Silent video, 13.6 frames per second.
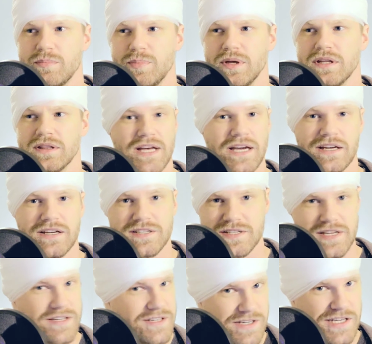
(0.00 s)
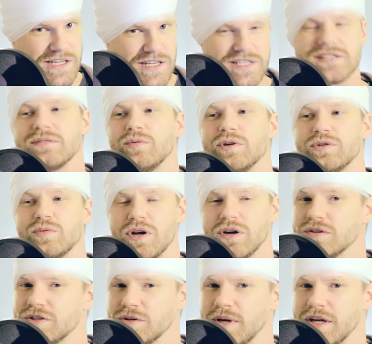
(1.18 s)
to be Leia's niece, which would
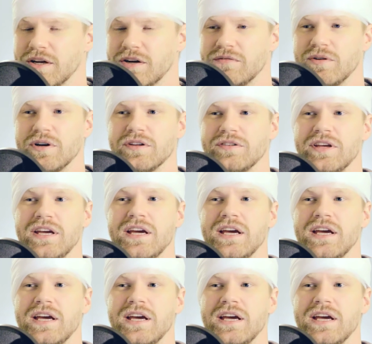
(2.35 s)
also make her royalty,